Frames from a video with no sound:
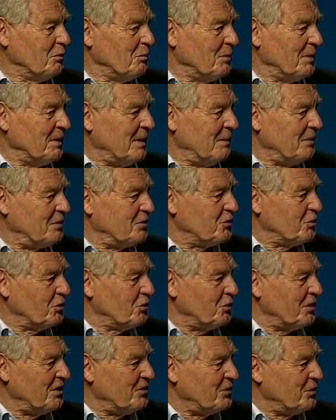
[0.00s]
now as
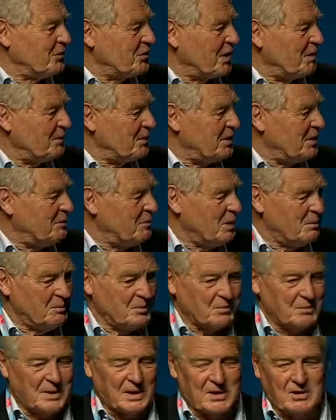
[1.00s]
Georges, who's coming in a
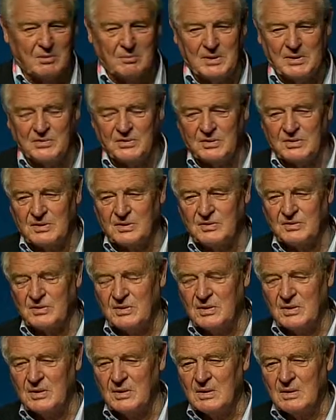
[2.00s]
moment, may comment on this
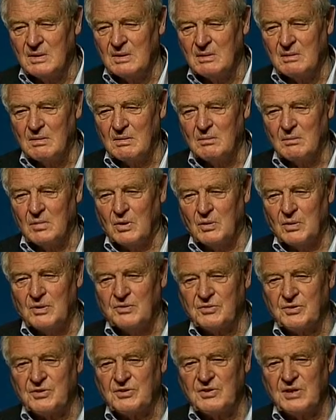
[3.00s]
more
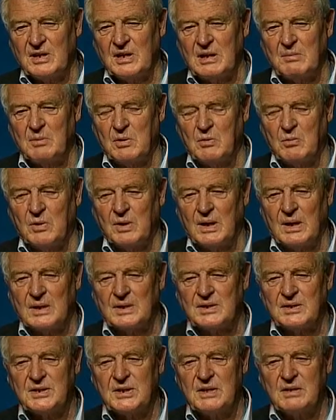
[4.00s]
interestingly, but what I
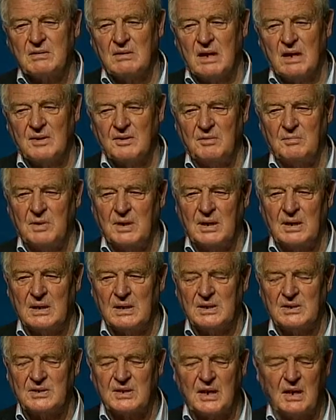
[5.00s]
see around the Middle
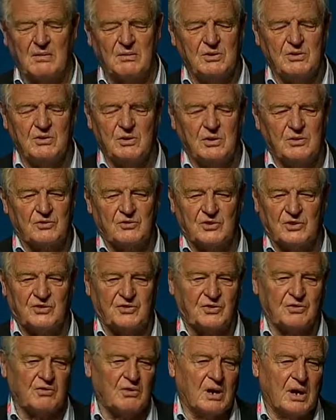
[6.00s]
East now is not just
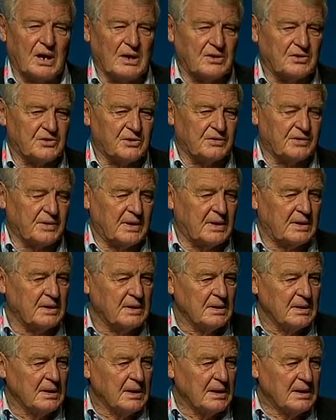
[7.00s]
the rise of
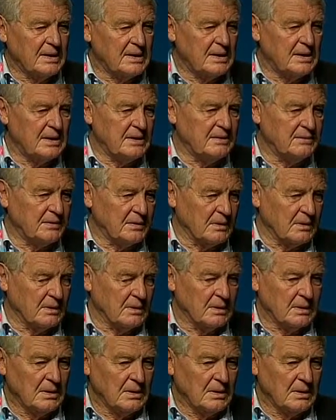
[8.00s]
an evil